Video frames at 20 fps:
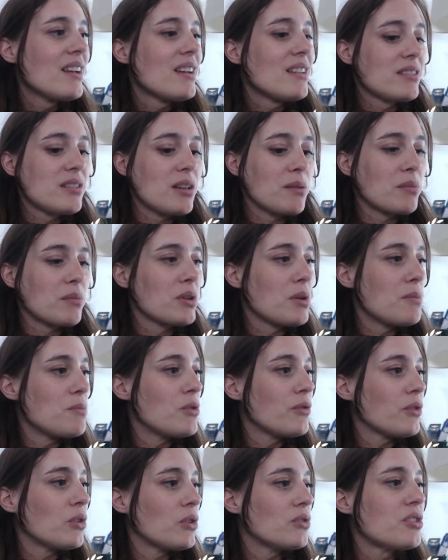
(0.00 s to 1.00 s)
So I'm going to
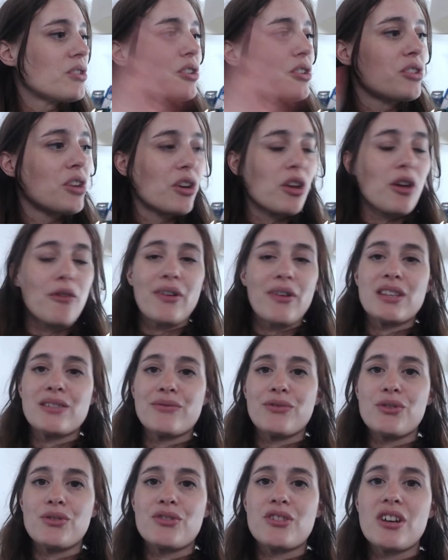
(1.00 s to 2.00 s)
move on to the Tokyo
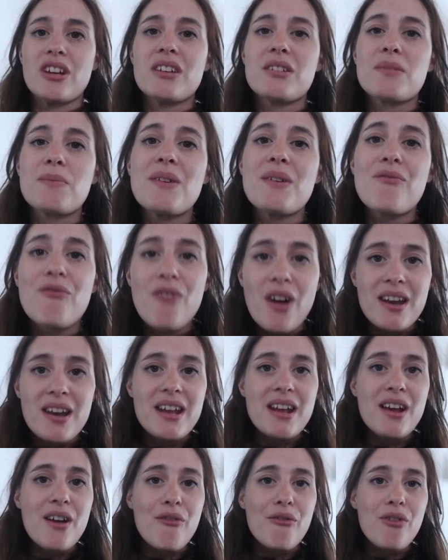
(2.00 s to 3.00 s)
Festival. So it's been
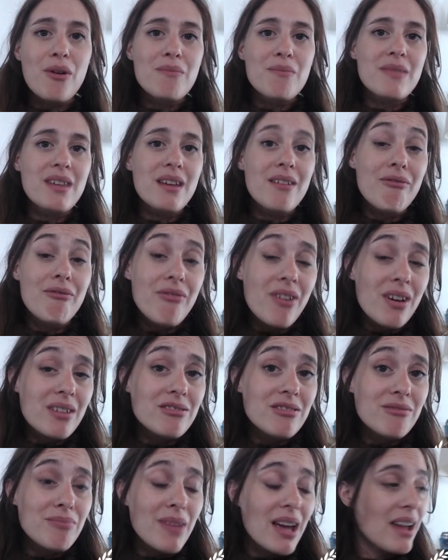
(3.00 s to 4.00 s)
running from the
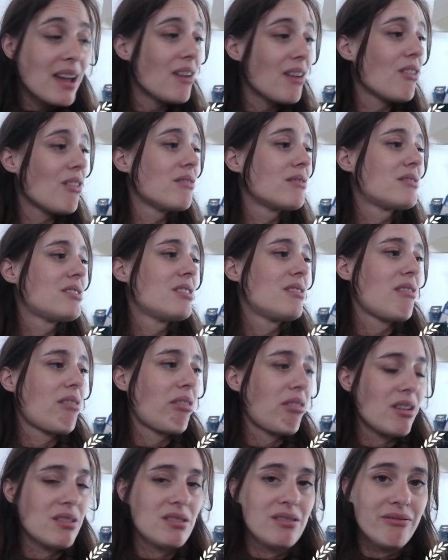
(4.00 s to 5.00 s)
1st of May on to the
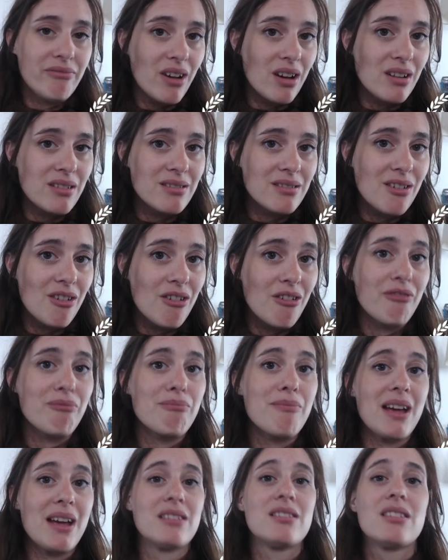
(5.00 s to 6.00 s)
31st of
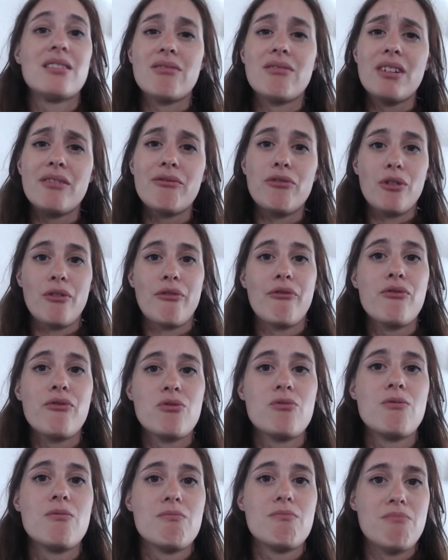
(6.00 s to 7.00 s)
May. So it's running for a
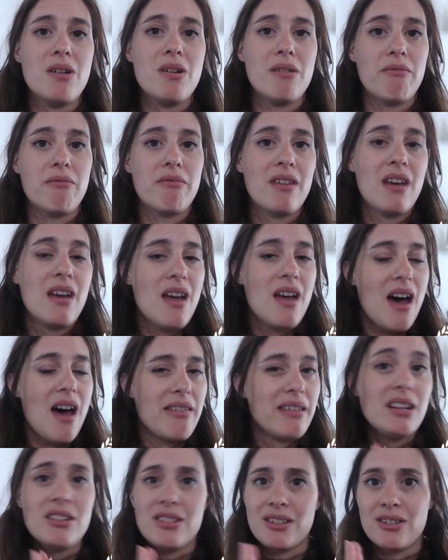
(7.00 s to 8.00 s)
full month. I
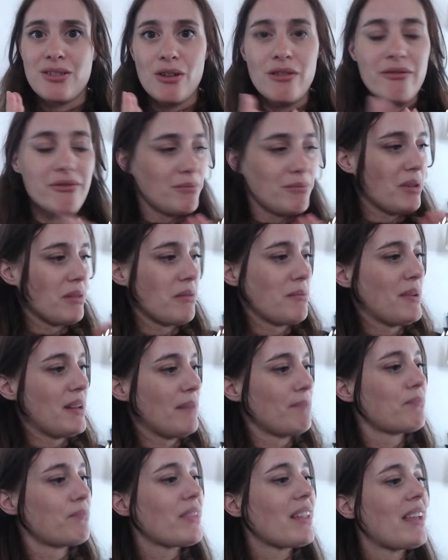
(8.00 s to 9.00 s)
think just over a month,
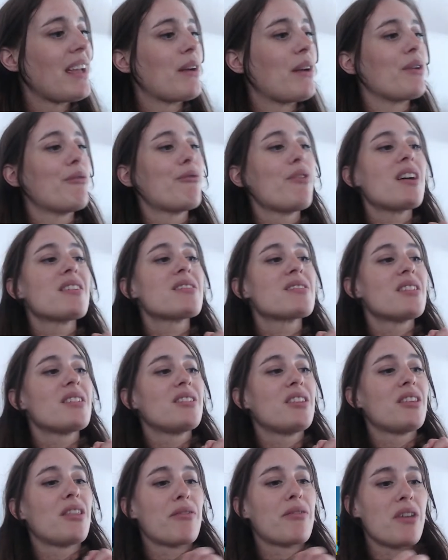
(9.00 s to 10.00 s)
but here 1st
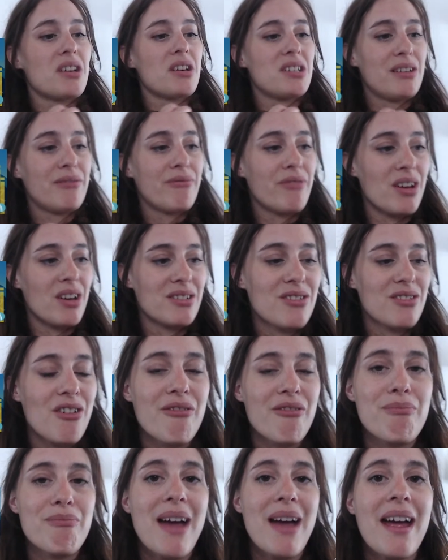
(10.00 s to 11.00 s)
to the 31st
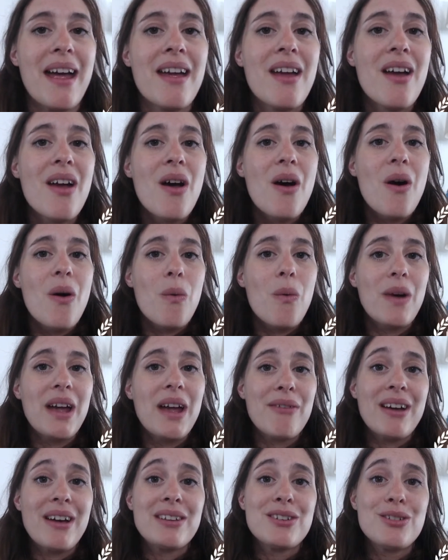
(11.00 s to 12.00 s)
of May. We
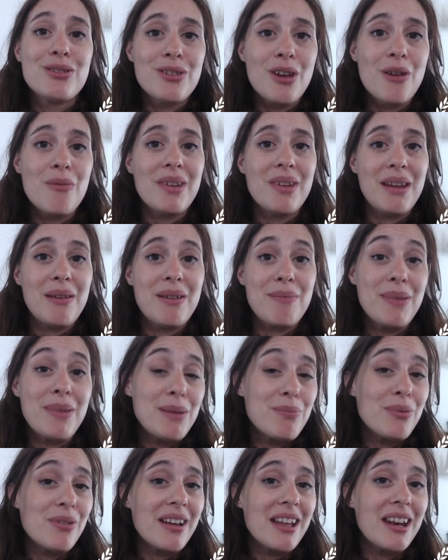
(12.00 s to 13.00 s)
have had so many
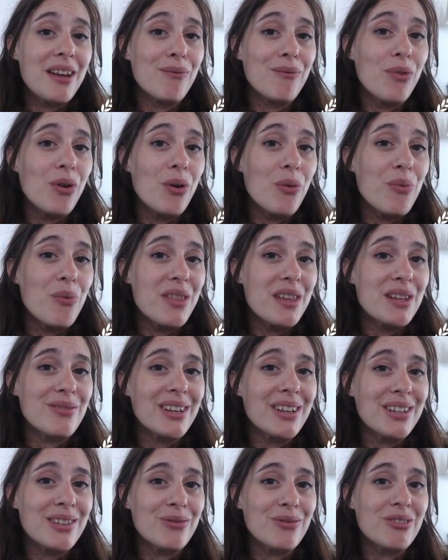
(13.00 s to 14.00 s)
people get involved with this
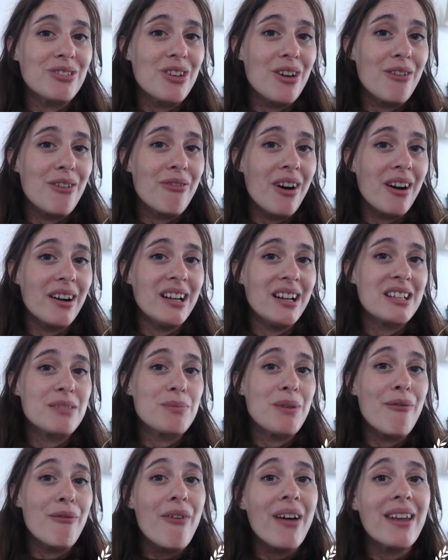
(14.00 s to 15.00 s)
festival so far, and it has
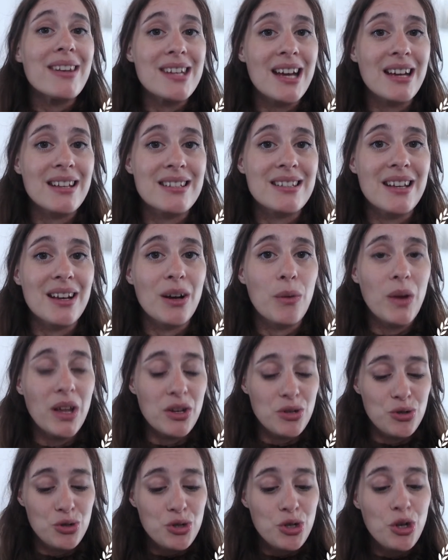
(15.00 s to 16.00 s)
been fantastic. We
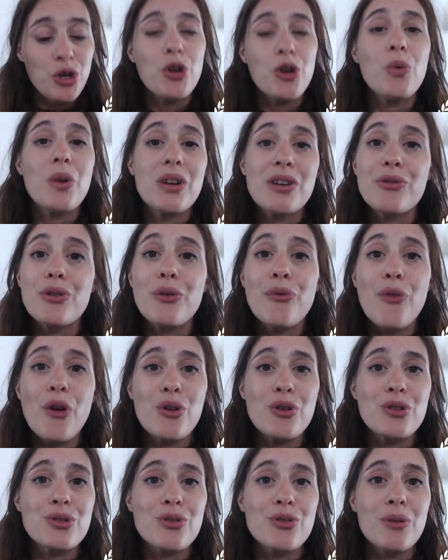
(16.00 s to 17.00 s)
had 2 wonderful
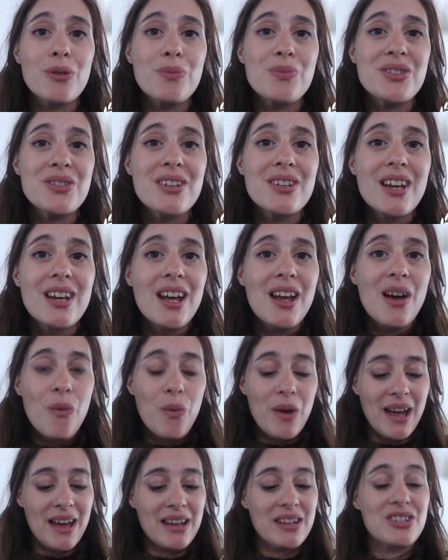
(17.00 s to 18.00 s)
focus groups.
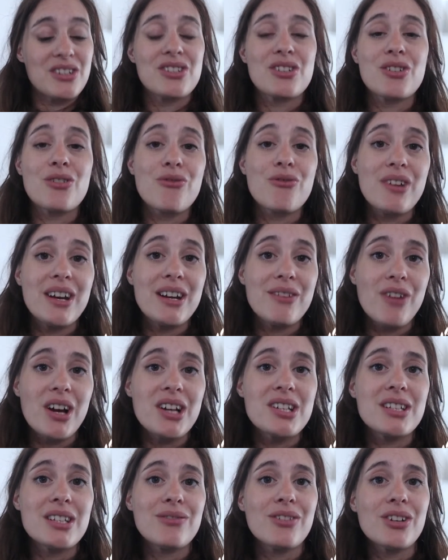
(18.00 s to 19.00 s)
We had a
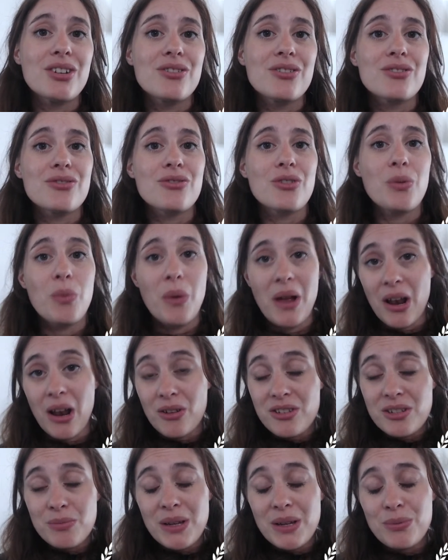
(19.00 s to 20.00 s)
screenwriters focus group where
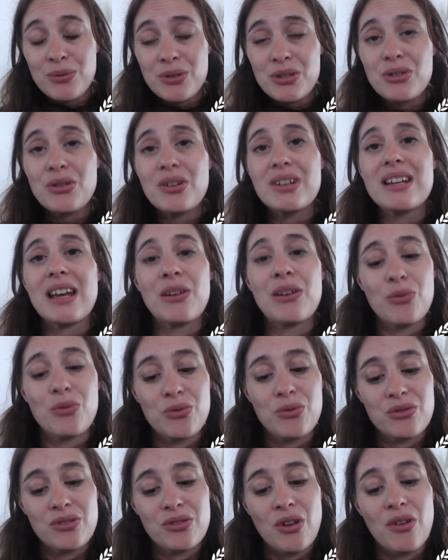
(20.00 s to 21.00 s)
lots of people joined, and
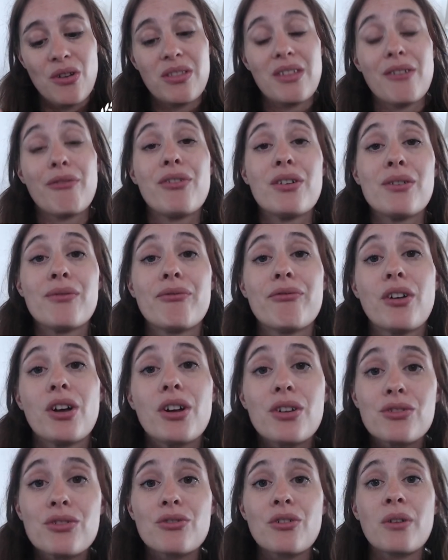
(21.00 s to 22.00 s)
also the film
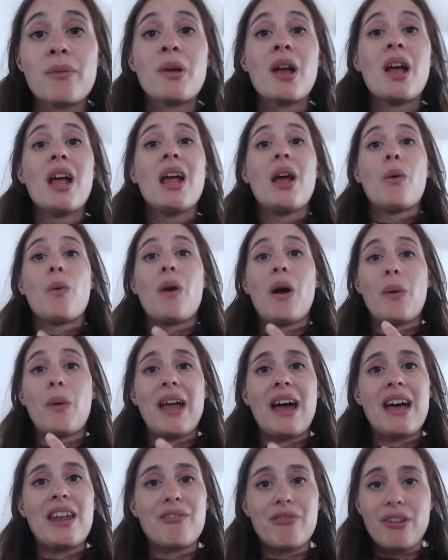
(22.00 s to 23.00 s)
focus group where we
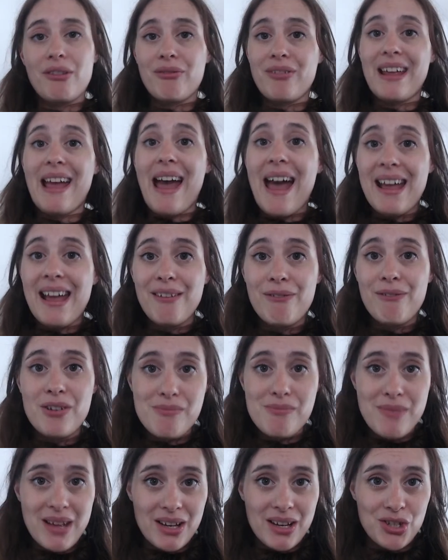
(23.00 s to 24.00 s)
had roughly 8
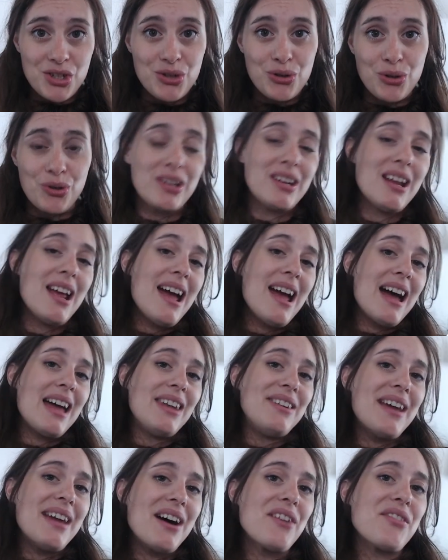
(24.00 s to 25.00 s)
filmmakers join,
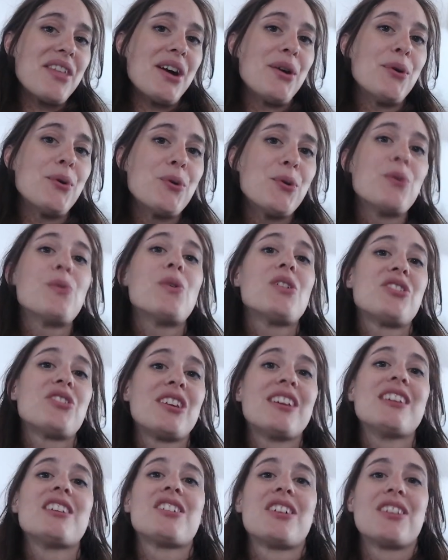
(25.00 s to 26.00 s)
and now they're all
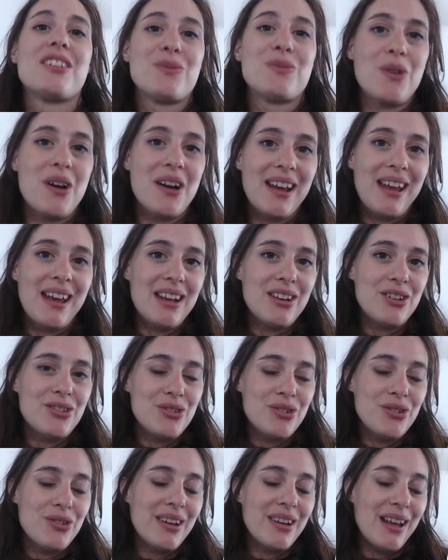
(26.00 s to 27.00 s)
watching each other's work and
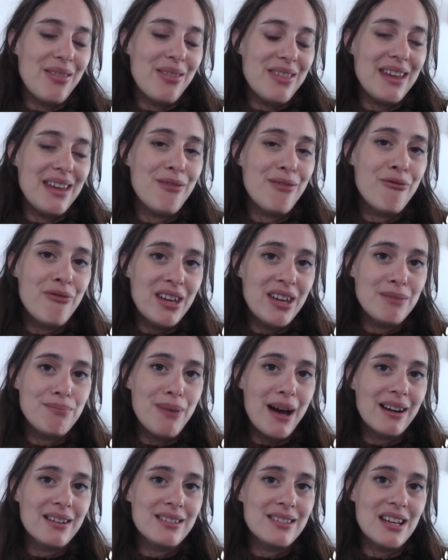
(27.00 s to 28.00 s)
doing the
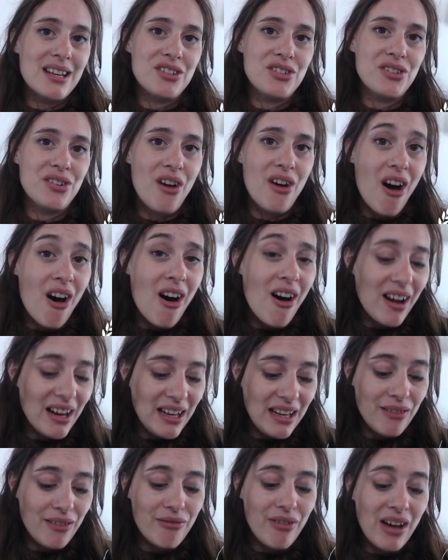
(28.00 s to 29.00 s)
feedback session, a
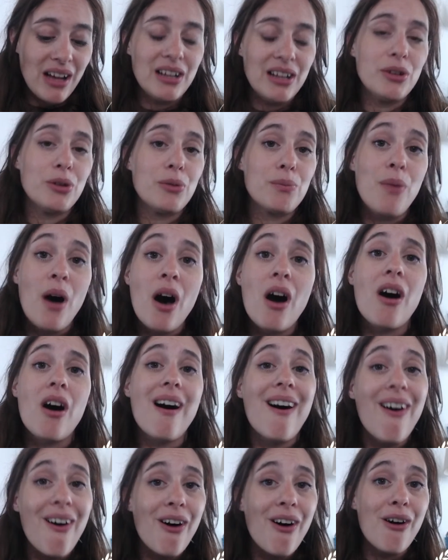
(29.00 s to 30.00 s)
highly valued
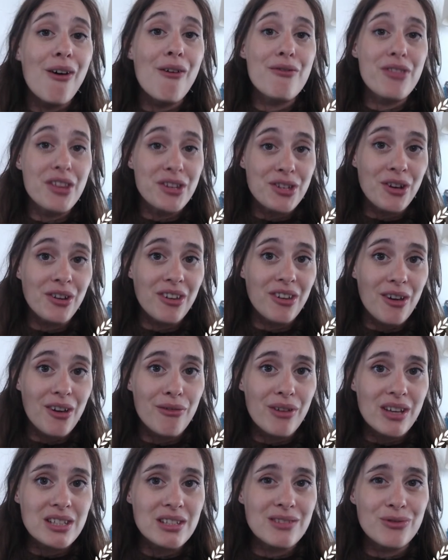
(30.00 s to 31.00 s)
part of the Tokyo
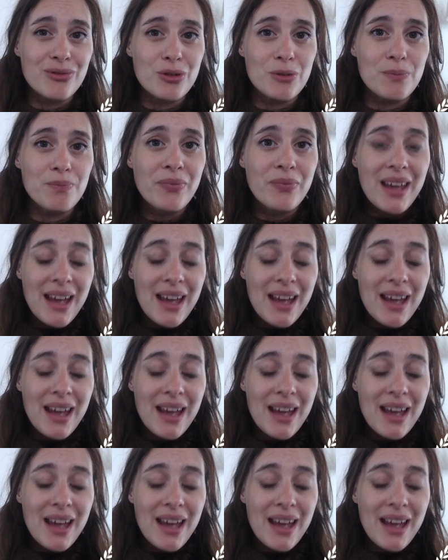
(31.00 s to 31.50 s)
Festival.